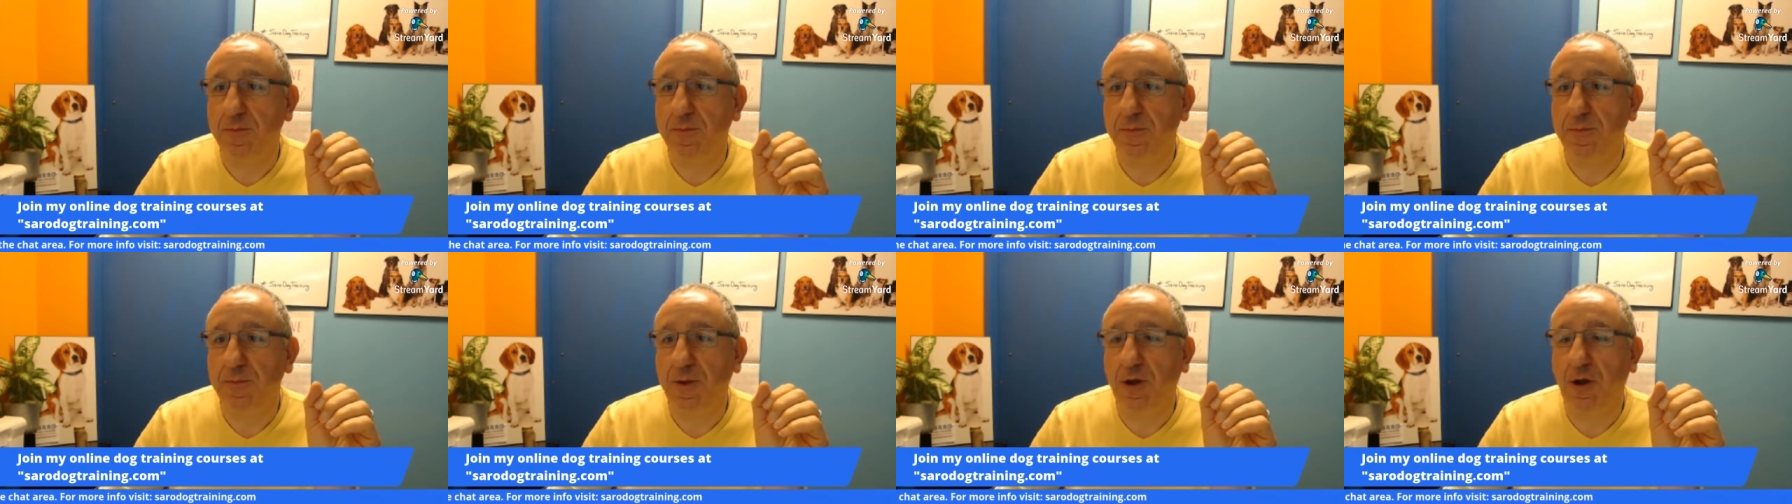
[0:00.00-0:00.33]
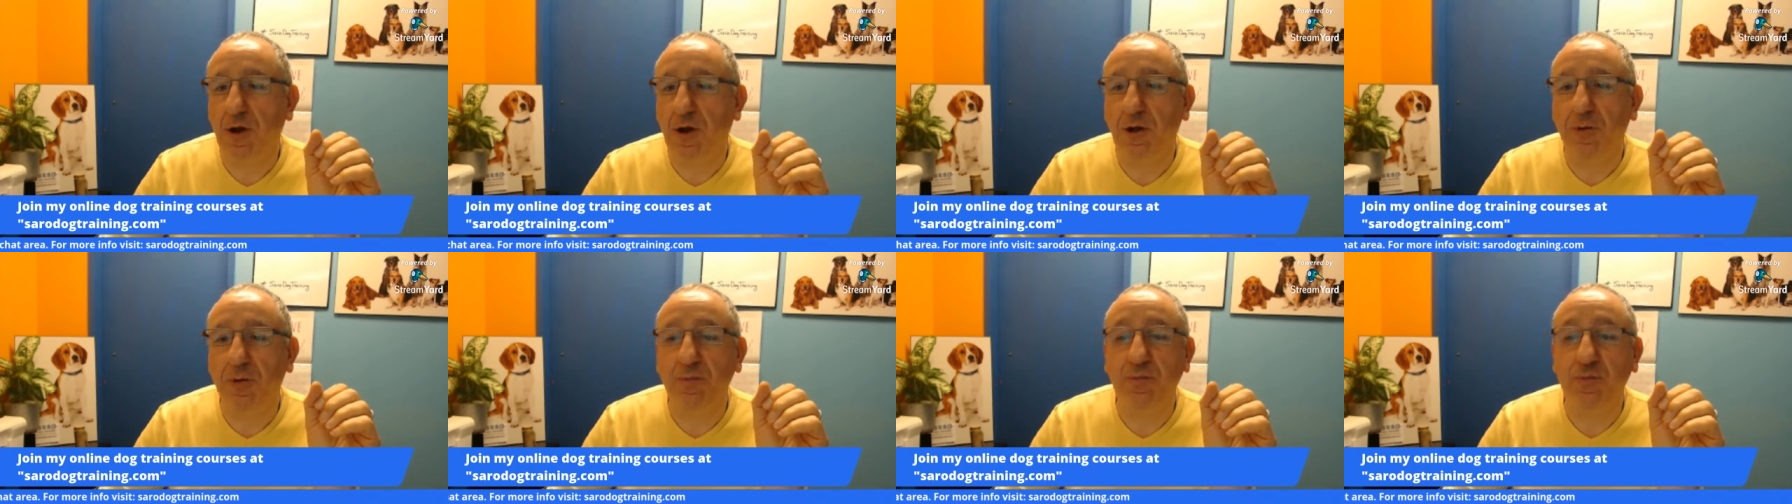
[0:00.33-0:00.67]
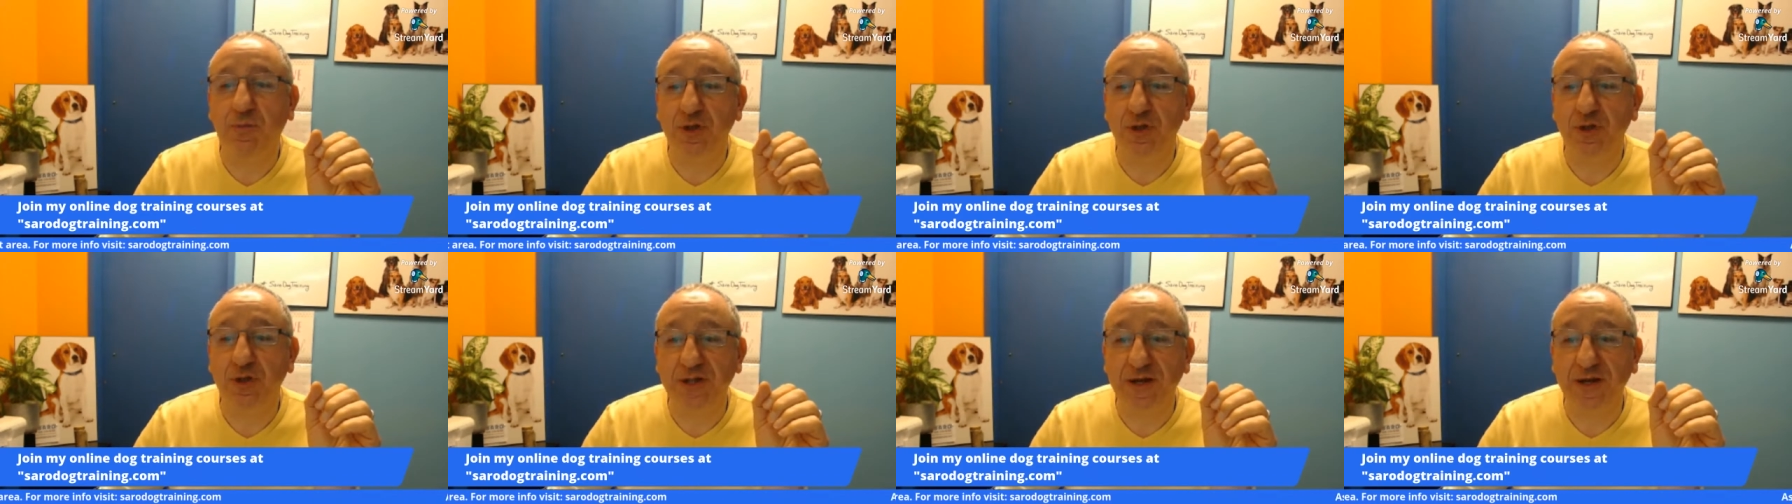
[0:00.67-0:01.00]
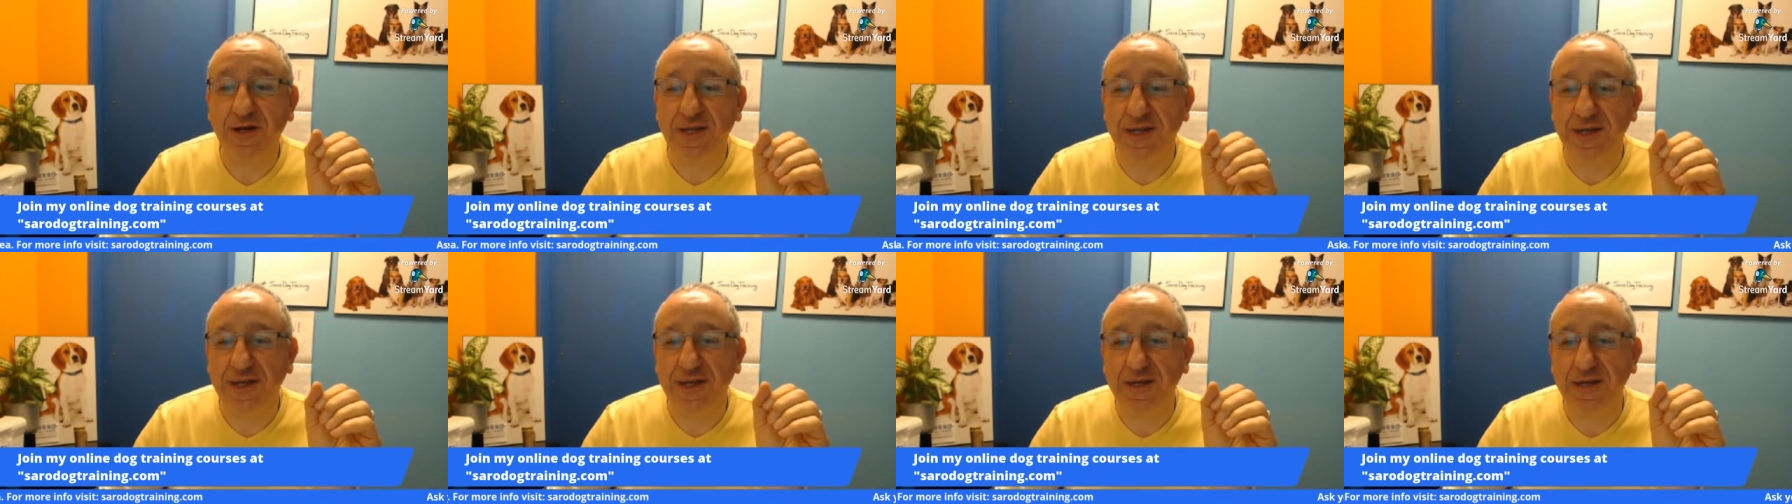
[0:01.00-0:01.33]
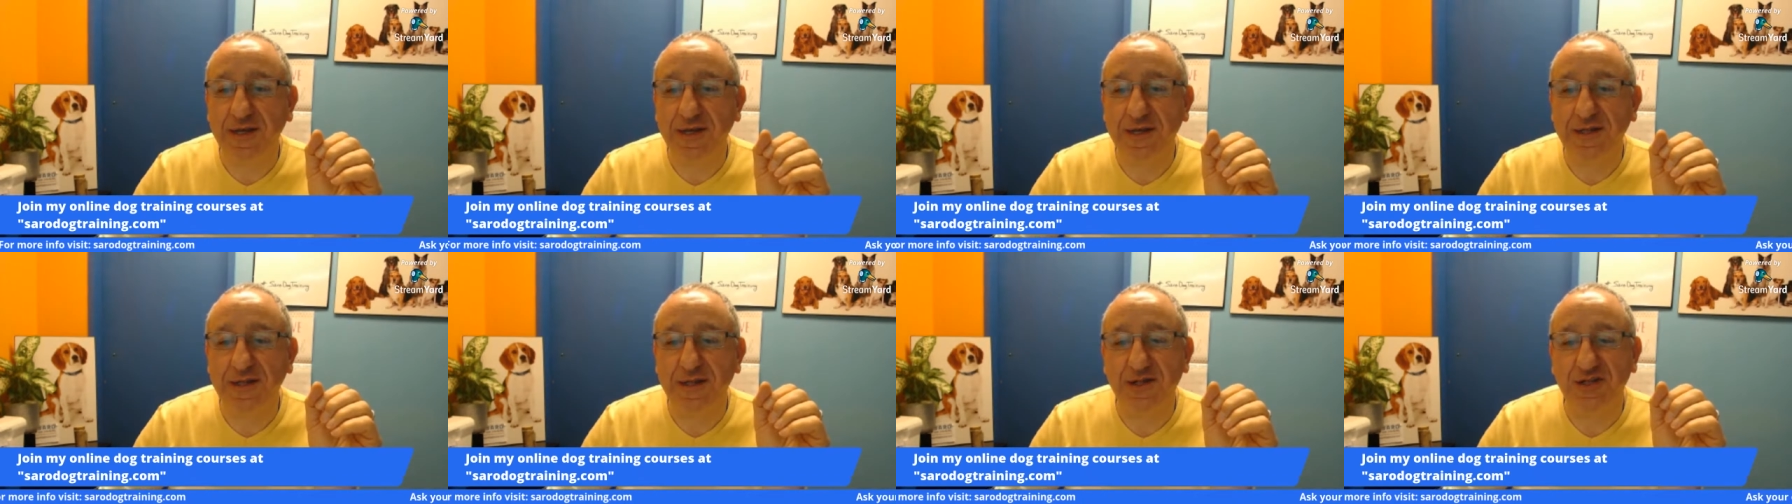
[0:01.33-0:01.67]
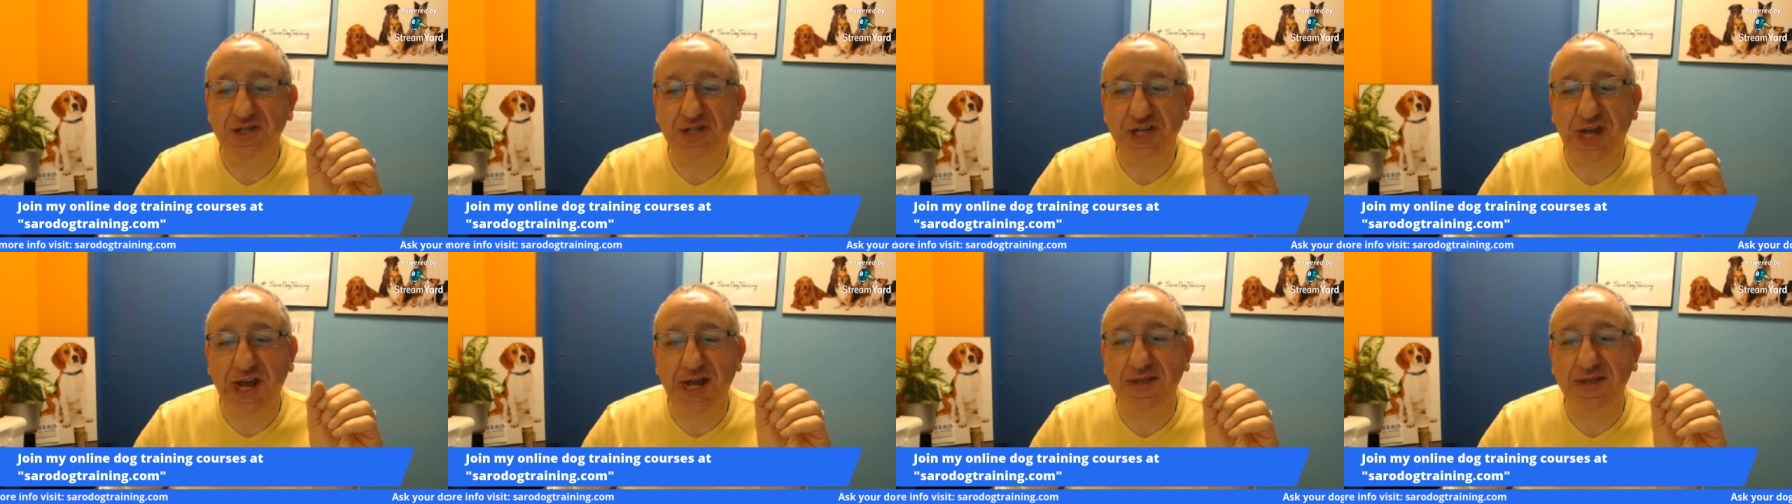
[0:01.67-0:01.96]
I'll put the link in the chat